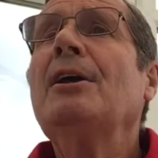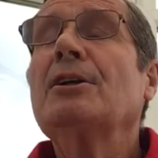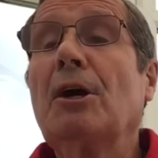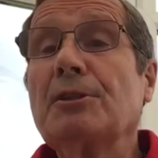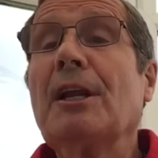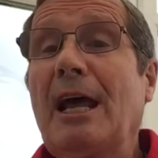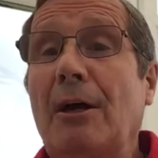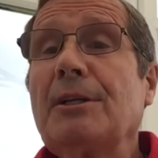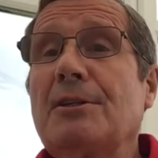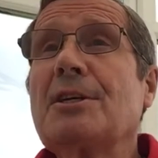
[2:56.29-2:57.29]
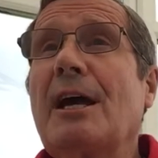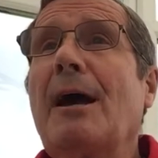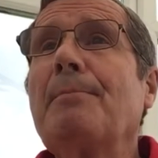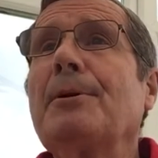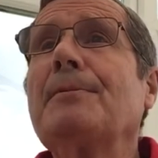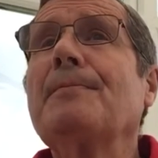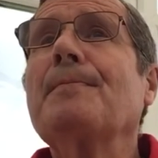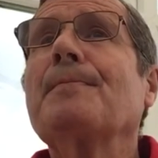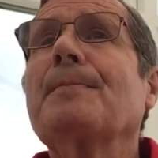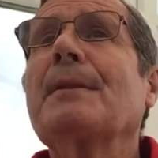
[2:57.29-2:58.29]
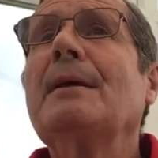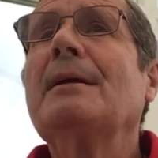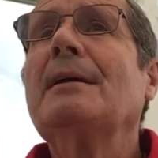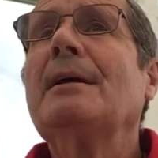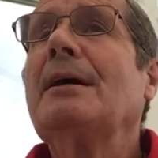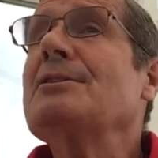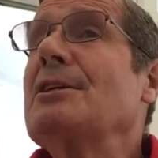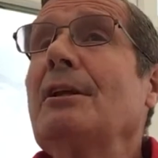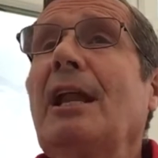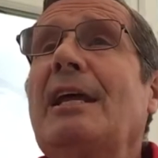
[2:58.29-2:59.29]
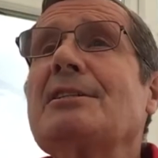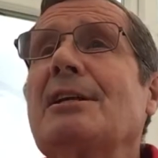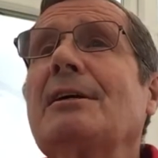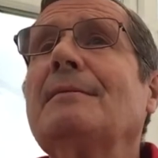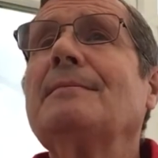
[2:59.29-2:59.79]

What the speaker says: God allowed it to happen until later.